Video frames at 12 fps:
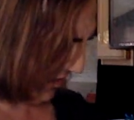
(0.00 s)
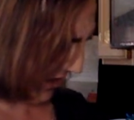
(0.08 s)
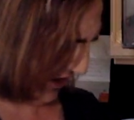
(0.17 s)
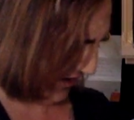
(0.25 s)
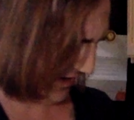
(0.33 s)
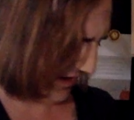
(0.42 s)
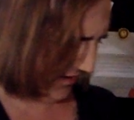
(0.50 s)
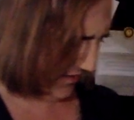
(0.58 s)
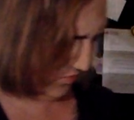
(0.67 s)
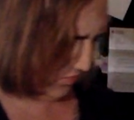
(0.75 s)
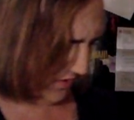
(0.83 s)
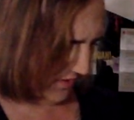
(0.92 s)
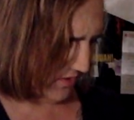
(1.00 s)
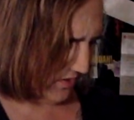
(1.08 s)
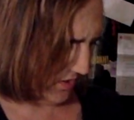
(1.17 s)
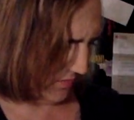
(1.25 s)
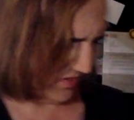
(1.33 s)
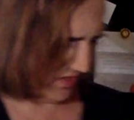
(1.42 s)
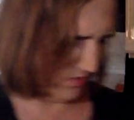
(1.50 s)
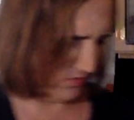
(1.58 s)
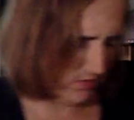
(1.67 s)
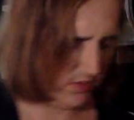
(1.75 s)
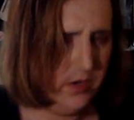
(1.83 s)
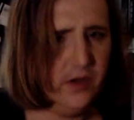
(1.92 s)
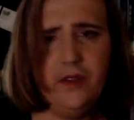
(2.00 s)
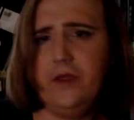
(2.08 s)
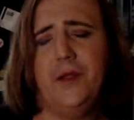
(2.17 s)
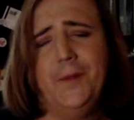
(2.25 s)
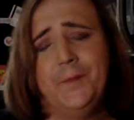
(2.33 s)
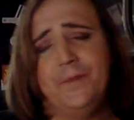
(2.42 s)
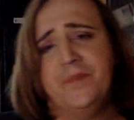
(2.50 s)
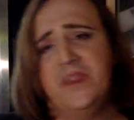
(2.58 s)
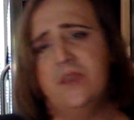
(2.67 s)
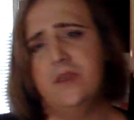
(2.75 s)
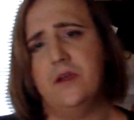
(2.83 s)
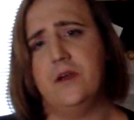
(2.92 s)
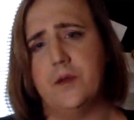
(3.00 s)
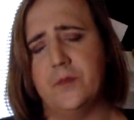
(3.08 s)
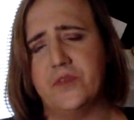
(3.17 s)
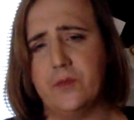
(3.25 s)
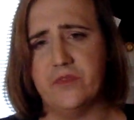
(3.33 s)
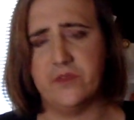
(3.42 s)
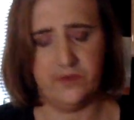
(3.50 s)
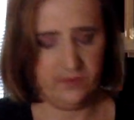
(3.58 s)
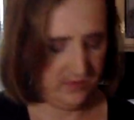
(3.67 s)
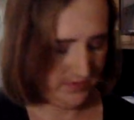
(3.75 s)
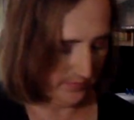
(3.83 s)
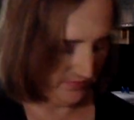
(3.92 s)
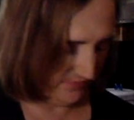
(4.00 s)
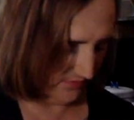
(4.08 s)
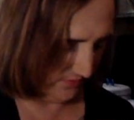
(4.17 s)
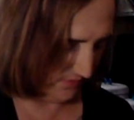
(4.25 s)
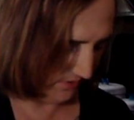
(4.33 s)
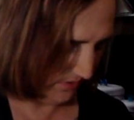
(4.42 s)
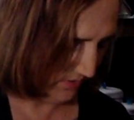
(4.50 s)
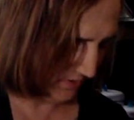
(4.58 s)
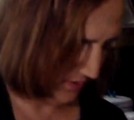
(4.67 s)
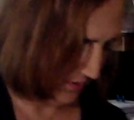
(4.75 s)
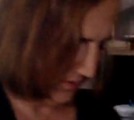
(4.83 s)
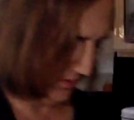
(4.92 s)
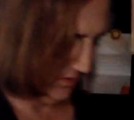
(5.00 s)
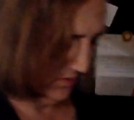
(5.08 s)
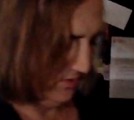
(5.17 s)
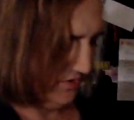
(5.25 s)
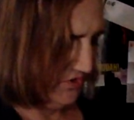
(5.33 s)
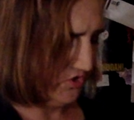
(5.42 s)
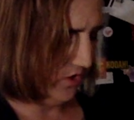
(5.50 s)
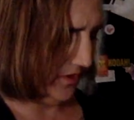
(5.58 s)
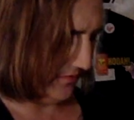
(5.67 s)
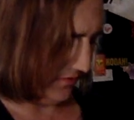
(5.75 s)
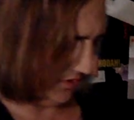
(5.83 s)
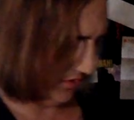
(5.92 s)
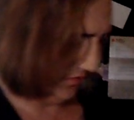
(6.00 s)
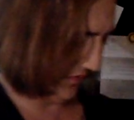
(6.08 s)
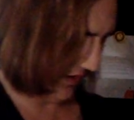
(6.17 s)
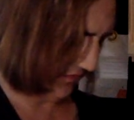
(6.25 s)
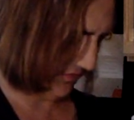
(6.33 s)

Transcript: kind of do want to talk about some of the trans issues that I've